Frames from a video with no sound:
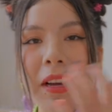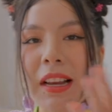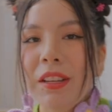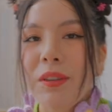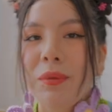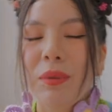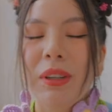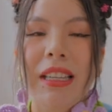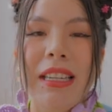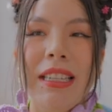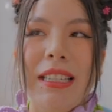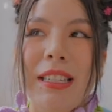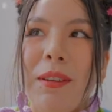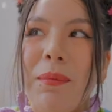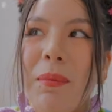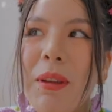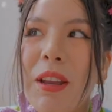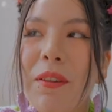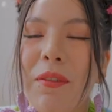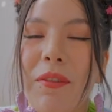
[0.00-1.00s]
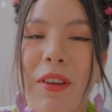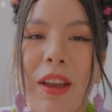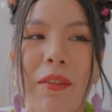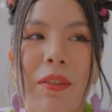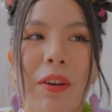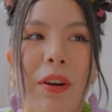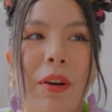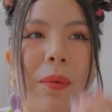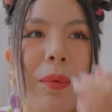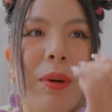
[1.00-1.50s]
guys really did me a
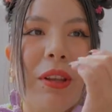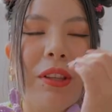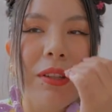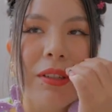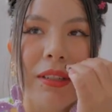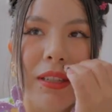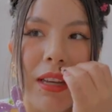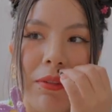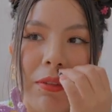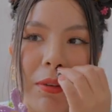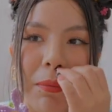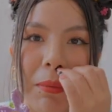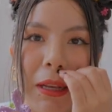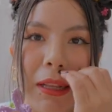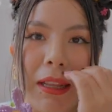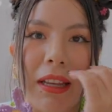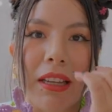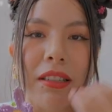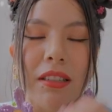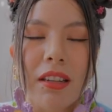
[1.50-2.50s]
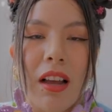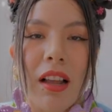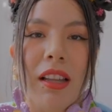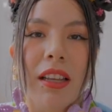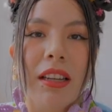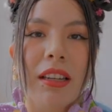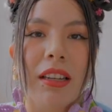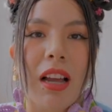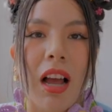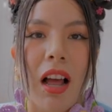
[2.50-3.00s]
favor with just giving me like
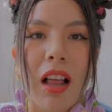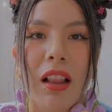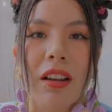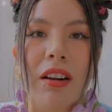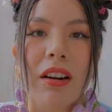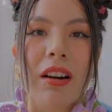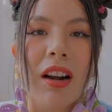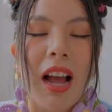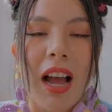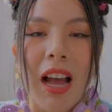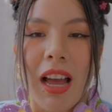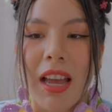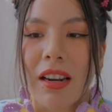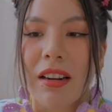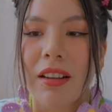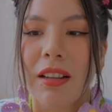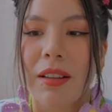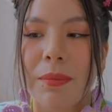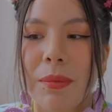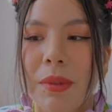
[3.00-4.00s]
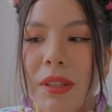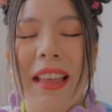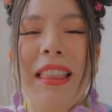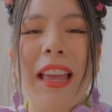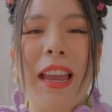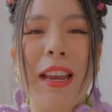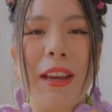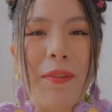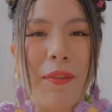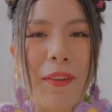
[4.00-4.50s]
solid color items.
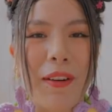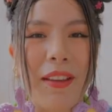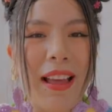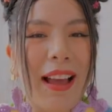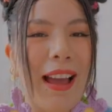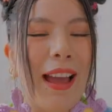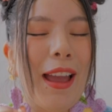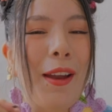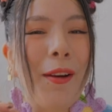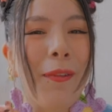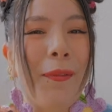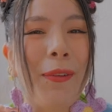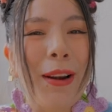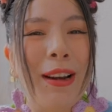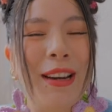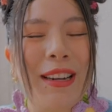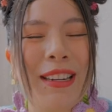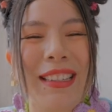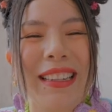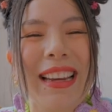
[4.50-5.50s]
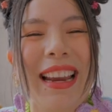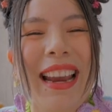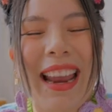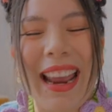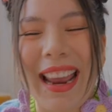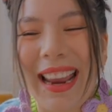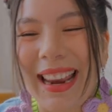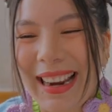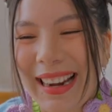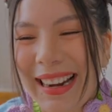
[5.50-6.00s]
Thank you for that. I
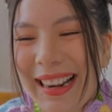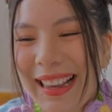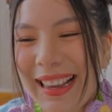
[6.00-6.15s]
appreciate